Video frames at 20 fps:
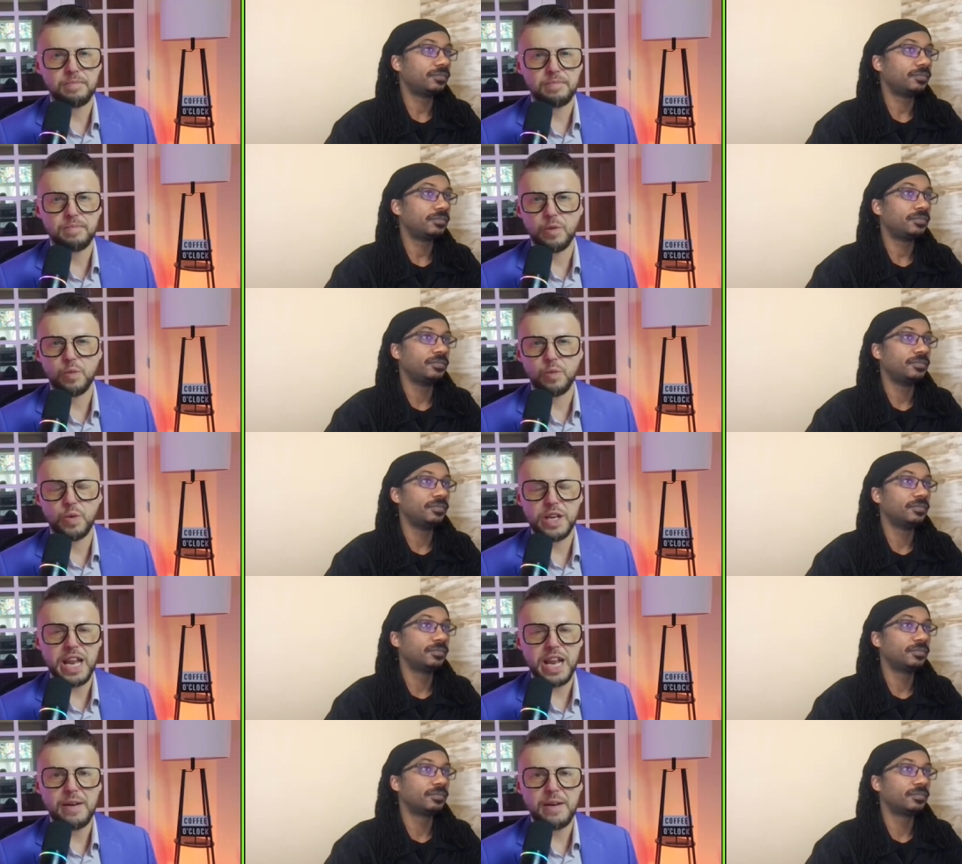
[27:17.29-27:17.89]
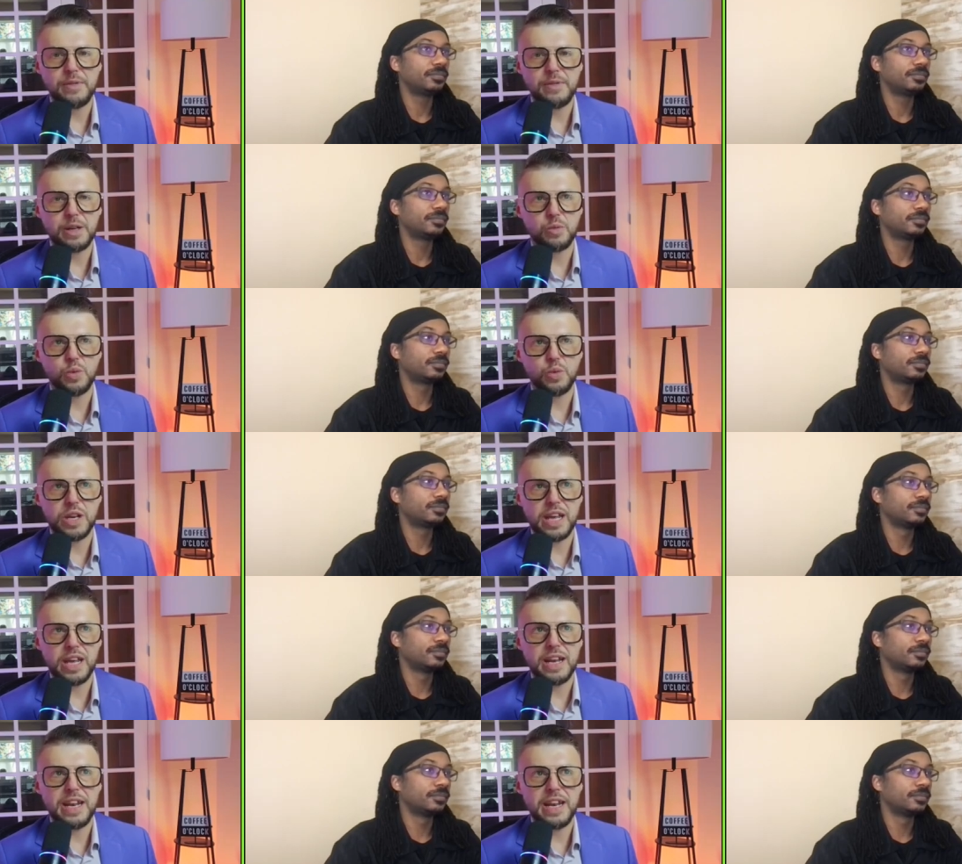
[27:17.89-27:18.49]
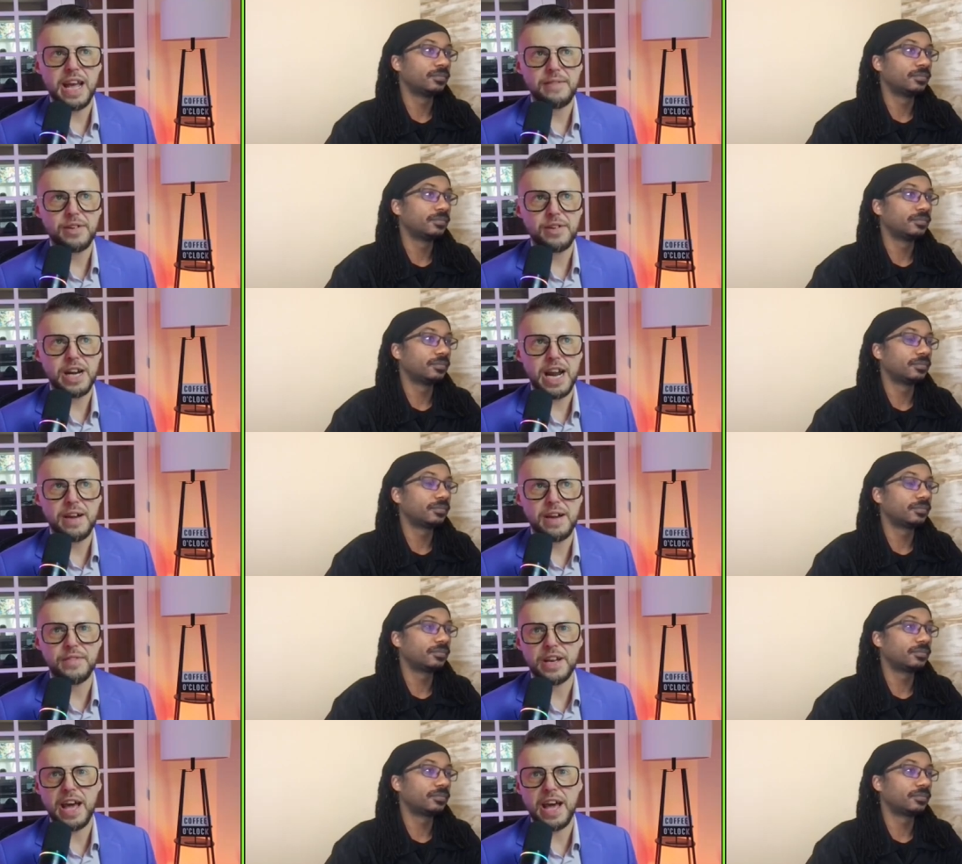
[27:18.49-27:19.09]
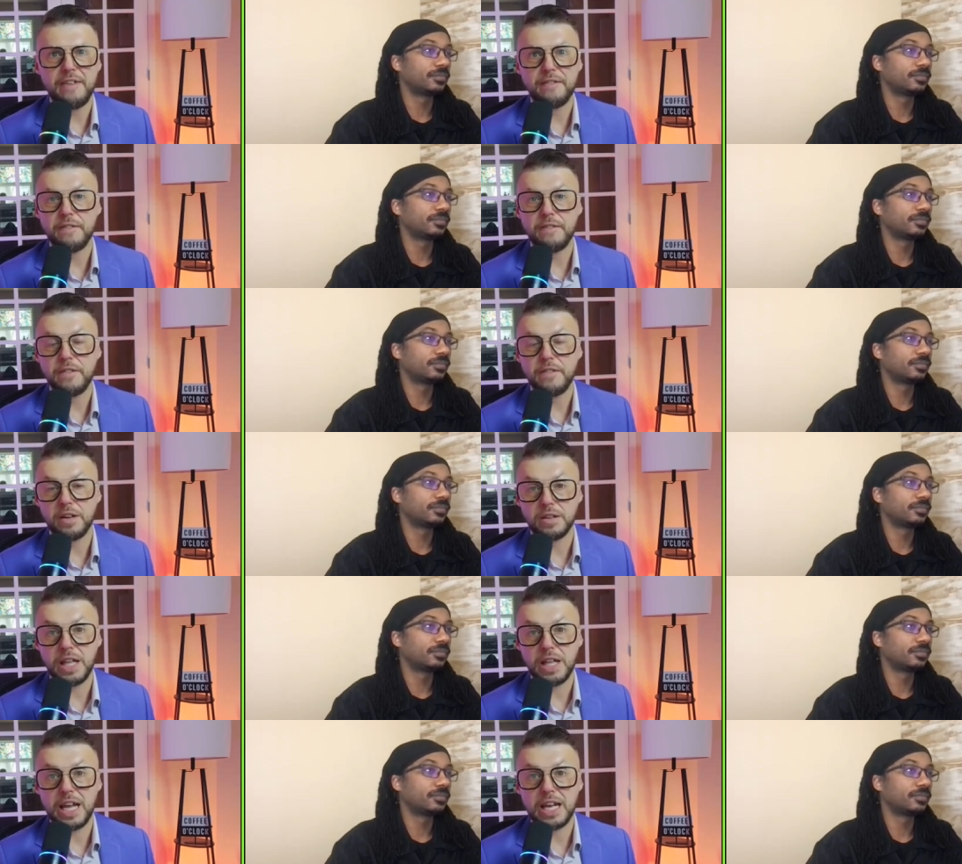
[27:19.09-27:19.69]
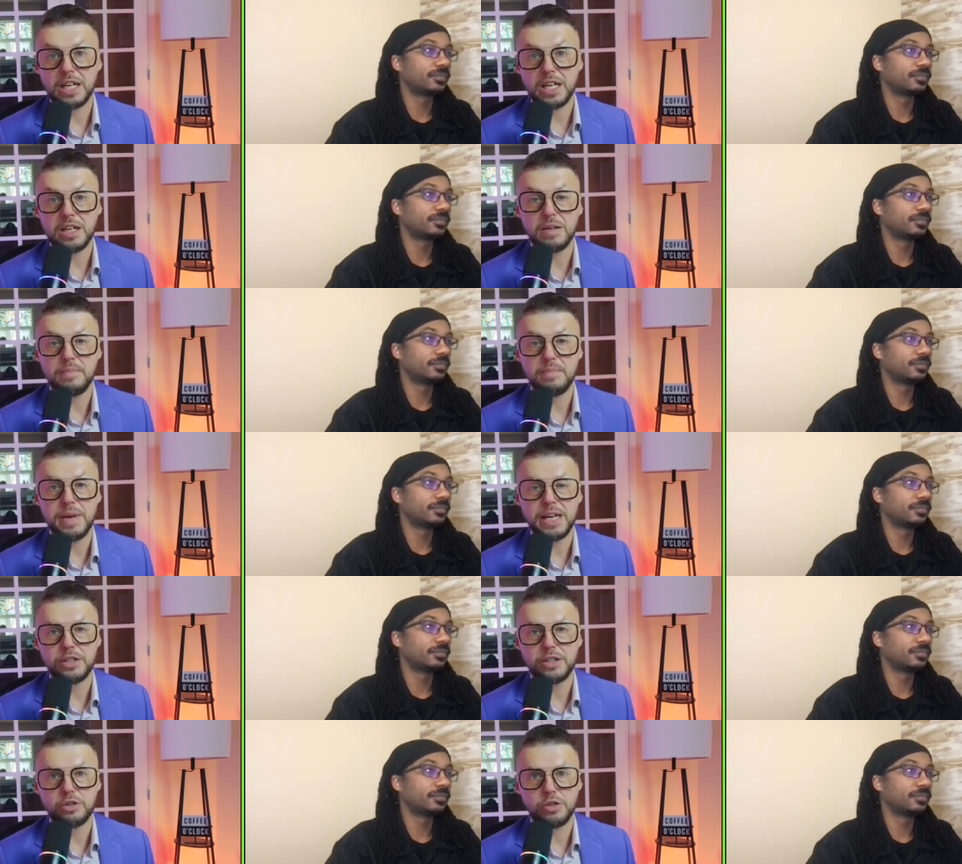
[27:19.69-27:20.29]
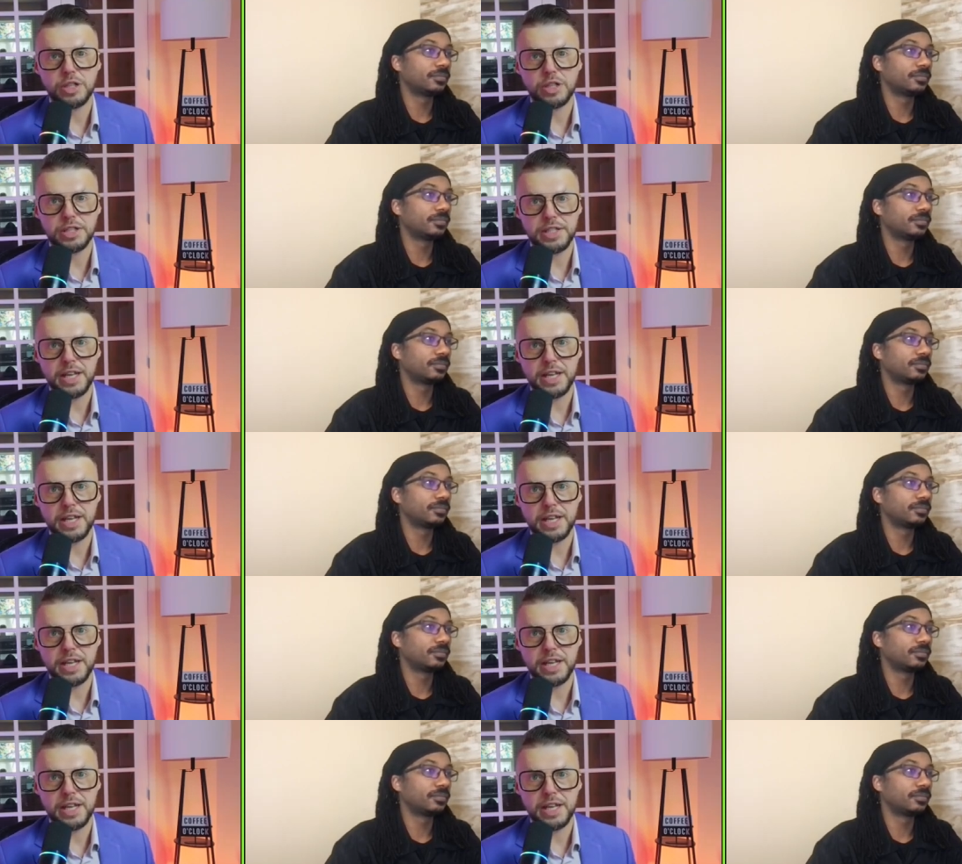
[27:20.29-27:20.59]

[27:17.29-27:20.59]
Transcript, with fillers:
Speaker 1: we never, we can never have enough like good mentors,